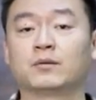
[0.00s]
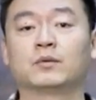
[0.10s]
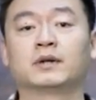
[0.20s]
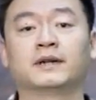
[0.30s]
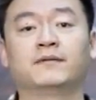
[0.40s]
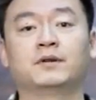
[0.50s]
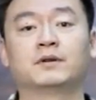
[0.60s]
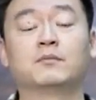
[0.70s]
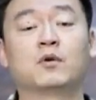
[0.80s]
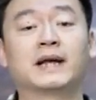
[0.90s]
who will give
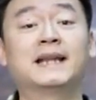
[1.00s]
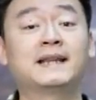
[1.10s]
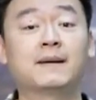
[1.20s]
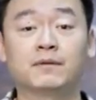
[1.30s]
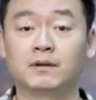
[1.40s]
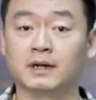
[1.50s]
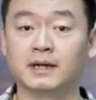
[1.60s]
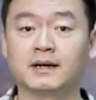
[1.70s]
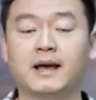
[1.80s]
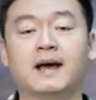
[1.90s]
you a more in-depth look